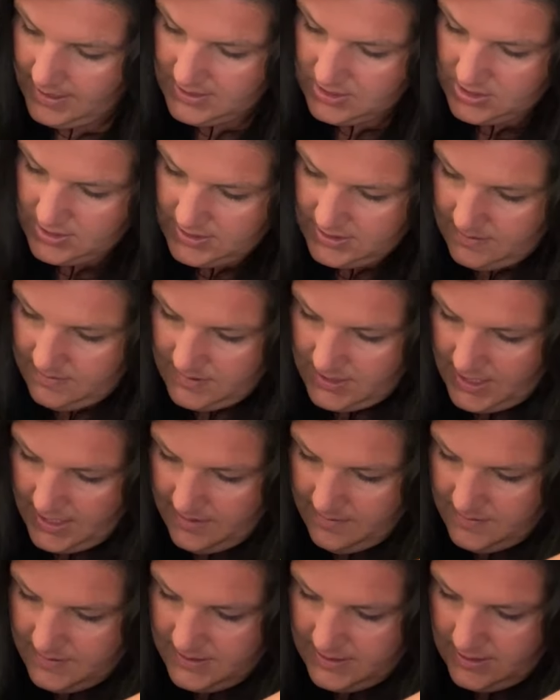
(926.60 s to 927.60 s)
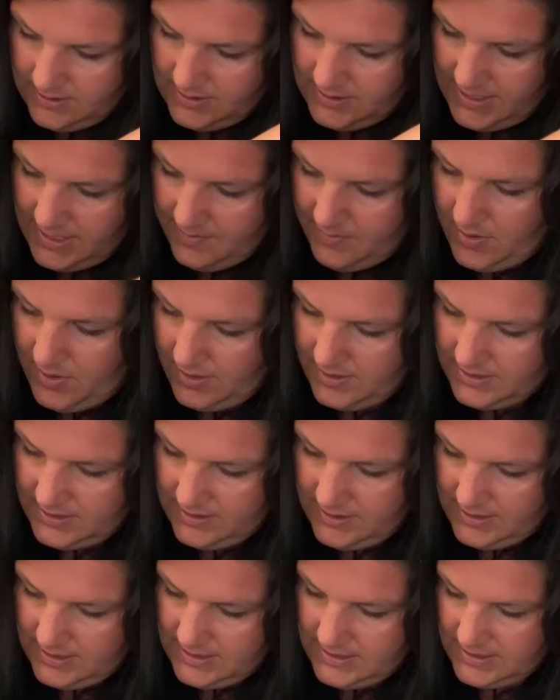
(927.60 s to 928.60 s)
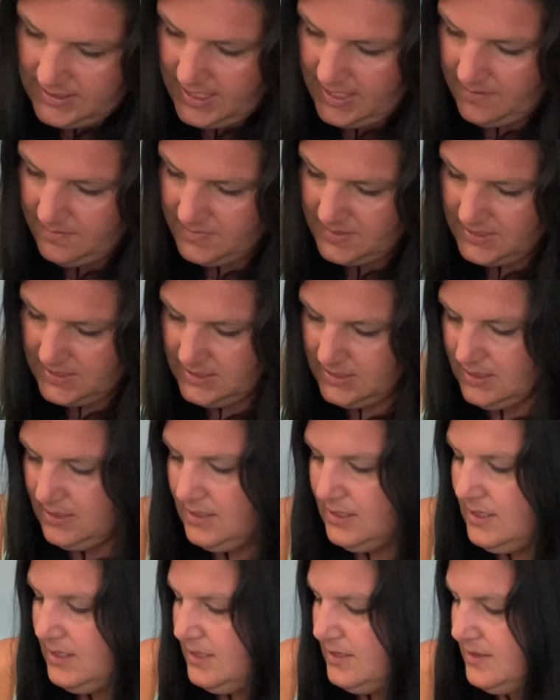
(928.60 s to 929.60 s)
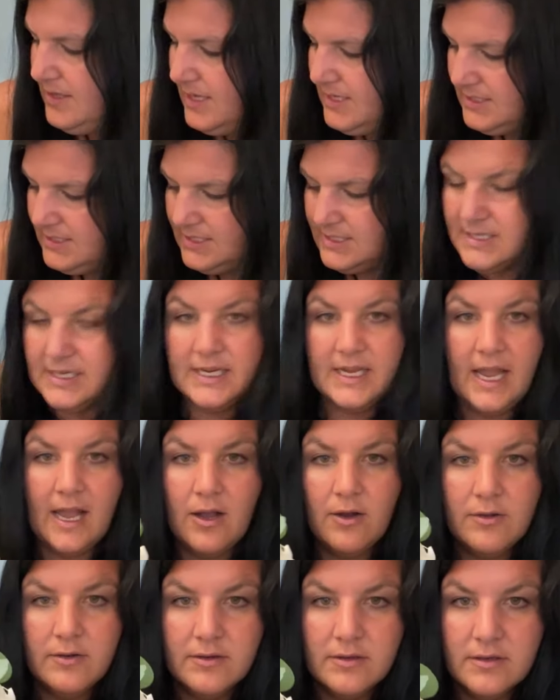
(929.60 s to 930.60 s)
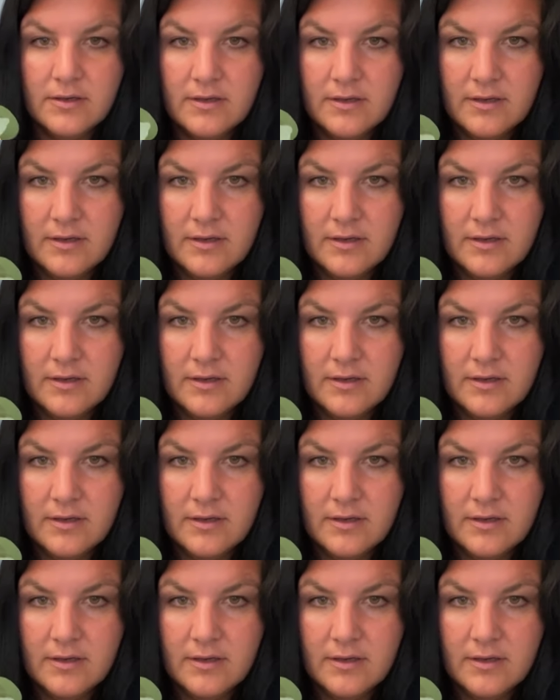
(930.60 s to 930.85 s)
it's just sometimes there's like parts of the stems that stick out.